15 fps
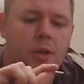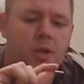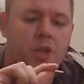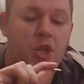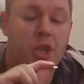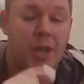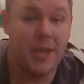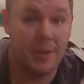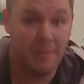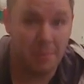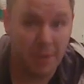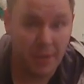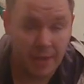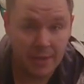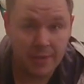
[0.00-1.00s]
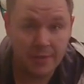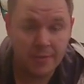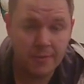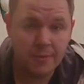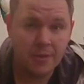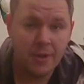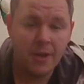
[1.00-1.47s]
Chickenpicks.
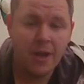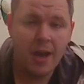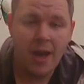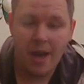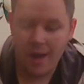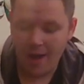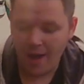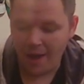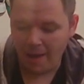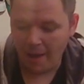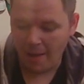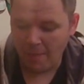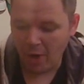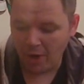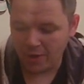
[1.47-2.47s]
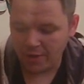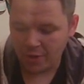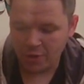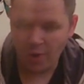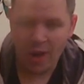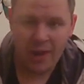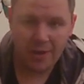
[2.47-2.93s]
I bought a
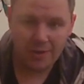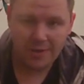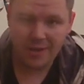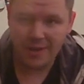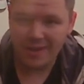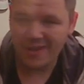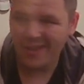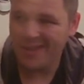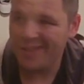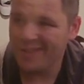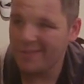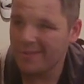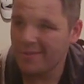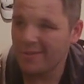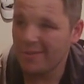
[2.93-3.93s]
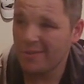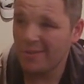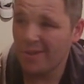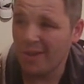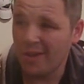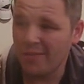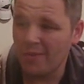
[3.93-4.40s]
trial set of these
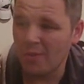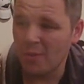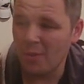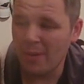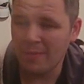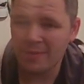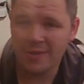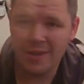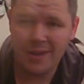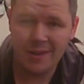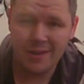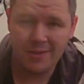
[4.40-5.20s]
off of their website.